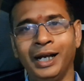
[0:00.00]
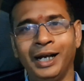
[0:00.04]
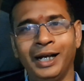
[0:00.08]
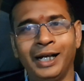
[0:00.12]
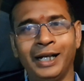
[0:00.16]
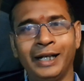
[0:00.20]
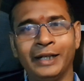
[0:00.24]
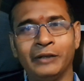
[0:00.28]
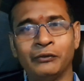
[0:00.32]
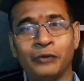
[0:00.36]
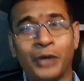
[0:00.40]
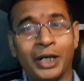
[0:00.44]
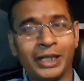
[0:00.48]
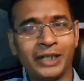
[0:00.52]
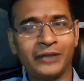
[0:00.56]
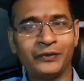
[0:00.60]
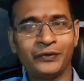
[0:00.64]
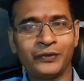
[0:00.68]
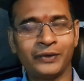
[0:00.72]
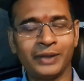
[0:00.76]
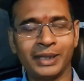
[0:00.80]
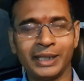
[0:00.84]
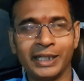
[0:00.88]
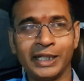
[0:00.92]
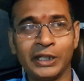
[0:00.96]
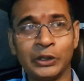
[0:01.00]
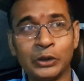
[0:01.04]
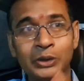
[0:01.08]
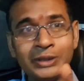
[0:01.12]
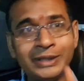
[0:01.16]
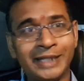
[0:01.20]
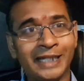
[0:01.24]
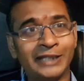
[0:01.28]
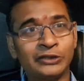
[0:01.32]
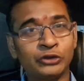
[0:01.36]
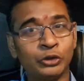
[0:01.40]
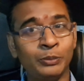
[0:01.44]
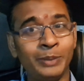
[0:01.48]
And what if you know
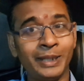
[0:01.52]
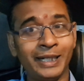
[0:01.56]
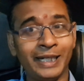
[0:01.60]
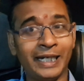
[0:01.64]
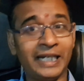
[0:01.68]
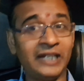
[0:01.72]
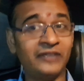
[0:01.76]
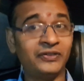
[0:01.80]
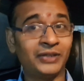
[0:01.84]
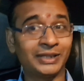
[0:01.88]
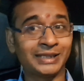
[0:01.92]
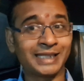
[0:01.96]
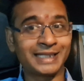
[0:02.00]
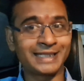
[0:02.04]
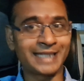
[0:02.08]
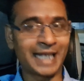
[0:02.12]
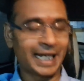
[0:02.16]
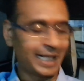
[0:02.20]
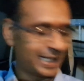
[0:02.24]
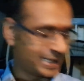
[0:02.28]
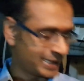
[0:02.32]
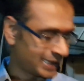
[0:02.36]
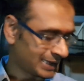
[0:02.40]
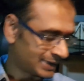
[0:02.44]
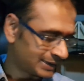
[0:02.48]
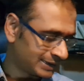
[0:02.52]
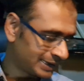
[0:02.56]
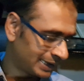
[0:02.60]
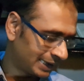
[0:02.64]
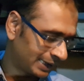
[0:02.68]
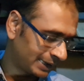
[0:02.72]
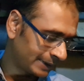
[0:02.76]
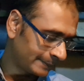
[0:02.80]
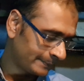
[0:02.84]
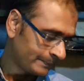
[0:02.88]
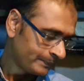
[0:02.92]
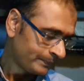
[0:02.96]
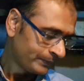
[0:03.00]
they should be ready for the challenges
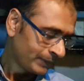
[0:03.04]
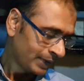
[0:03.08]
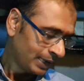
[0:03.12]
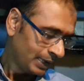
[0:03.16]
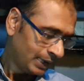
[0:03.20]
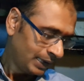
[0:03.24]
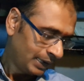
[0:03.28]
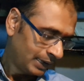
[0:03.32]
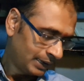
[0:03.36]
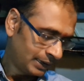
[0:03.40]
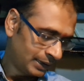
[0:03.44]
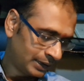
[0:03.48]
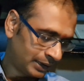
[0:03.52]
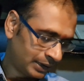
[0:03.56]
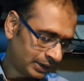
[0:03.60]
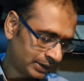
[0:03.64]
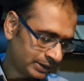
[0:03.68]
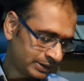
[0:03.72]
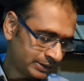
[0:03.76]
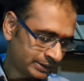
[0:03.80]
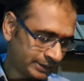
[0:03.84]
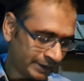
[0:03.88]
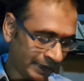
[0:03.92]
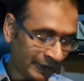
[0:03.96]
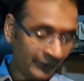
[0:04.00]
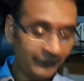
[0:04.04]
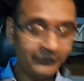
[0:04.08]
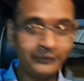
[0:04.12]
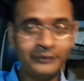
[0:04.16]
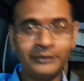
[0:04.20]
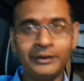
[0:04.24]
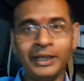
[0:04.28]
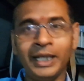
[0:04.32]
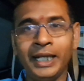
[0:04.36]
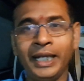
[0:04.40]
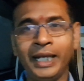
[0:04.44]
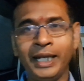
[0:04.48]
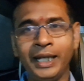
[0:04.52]
there. Uh,
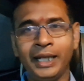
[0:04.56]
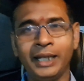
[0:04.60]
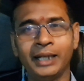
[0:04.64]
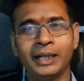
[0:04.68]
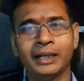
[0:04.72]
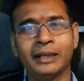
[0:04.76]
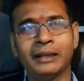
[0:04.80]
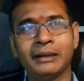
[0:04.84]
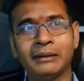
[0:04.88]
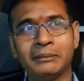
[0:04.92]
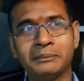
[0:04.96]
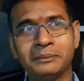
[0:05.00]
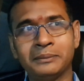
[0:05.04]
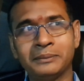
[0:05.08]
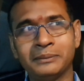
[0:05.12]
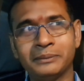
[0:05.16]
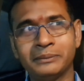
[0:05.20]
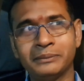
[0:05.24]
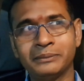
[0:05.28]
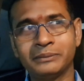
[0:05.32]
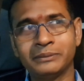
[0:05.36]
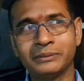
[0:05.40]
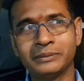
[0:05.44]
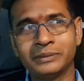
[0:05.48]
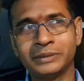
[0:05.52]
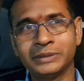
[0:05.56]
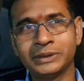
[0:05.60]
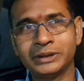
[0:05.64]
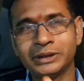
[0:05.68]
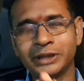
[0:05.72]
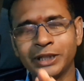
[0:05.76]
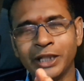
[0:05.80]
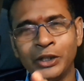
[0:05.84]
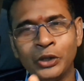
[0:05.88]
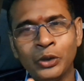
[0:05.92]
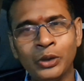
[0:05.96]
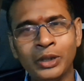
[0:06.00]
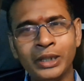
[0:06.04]
same way
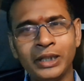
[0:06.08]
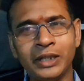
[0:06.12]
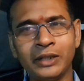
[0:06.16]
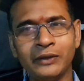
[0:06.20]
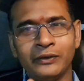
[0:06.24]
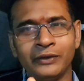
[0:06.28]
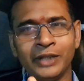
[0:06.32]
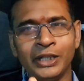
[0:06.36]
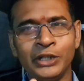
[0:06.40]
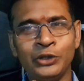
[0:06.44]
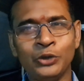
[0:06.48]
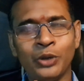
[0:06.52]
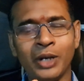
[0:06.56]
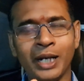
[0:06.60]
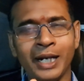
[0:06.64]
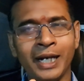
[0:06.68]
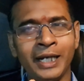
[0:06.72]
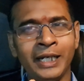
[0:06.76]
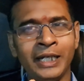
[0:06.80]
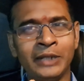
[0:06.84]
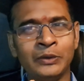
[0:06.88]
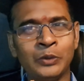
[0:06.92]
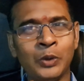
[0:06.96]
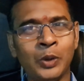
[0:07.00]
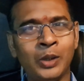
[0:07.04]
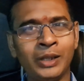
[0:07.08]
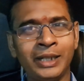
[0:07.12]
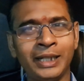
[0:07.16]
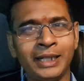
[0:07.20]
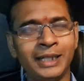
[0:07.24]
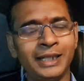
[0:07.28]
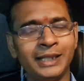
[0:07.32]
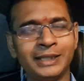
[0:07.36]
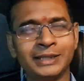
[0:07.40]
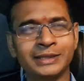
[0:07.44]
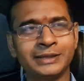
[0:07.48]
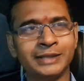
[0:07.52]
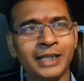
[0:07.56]
you know, when you are a
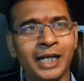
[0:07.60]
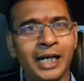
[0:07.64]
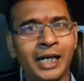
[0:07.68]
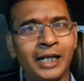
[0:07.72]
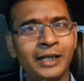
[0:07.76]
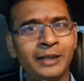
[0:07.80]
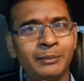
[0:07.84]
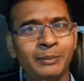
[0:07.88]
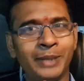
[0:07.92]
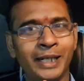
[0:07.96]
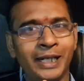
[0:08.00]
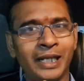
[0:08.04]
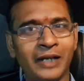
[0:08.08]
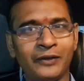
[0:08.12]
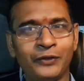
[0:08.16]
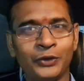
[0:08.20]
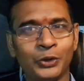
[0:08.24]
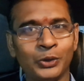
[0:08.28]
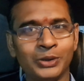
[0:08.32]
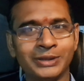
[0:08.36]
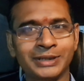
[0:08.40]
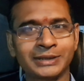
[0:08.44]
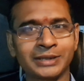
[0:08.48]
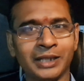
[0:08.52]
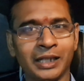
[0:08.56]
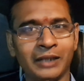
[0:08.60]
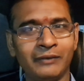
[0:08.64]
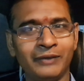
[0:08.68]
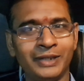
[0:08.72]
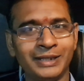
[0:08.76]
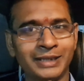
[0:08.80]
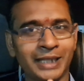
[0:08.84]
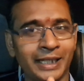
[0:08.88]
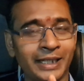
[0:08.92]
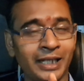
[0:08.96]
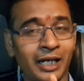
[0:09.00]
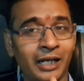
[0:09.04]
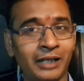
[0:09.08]
devotee, it's not bed of roses
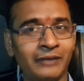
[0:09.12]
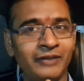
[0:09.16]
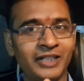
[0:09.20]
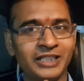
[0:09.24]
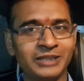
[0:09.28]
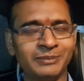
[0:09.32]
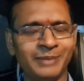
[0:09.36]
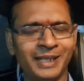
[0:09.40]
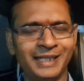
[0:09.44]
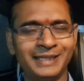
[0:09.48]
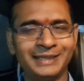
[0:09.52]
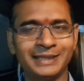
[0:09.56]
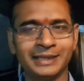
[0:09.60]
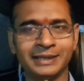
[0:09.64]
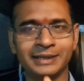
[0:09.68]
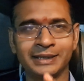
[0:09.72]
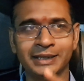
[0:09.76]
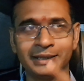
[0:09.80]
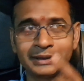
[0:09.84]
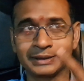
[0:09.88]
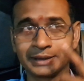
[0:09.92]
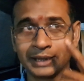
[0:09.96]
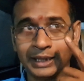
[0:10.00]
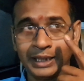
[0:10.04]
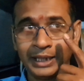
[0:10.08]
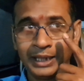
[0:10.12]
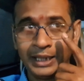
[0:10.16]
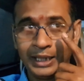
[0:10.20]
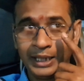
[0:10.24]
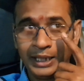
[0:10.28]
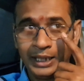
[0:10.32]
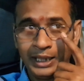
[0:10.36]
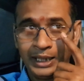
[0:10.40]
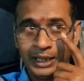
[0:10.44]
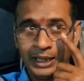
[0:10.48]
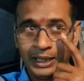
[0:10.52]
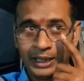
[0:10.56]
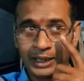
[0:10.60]
always. I always mention this.
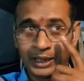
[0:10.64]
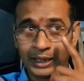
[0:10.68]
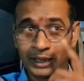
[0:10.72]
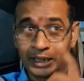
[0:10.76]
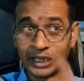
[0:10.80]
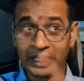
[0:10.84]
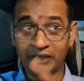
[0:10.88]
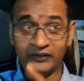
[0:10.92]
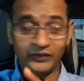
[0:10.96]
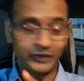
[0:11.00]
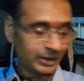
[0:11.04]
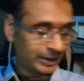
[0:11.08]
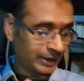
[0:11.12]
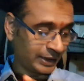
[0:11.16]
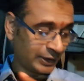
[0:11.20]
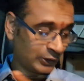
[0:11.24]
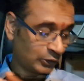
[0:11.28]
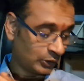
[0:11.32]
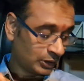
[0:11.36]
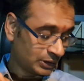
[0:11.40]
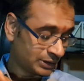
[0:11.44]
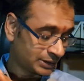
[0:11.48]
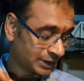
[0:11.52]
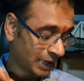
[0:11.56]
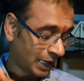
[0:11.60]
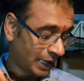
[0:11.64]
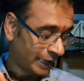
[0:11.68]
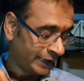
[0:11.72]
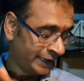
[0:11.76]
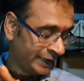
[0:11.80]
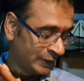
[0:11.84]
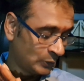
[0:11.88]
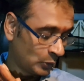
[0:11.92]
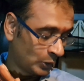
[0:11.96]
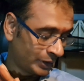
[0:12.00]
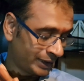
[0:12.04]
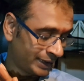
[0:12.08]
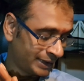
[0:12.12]
Uh, life, you know, Sai
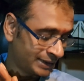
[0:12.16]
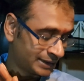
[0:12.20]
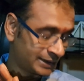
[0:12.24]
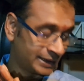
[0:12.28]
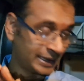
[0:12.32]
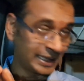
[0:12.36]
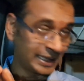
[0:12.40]
devotees'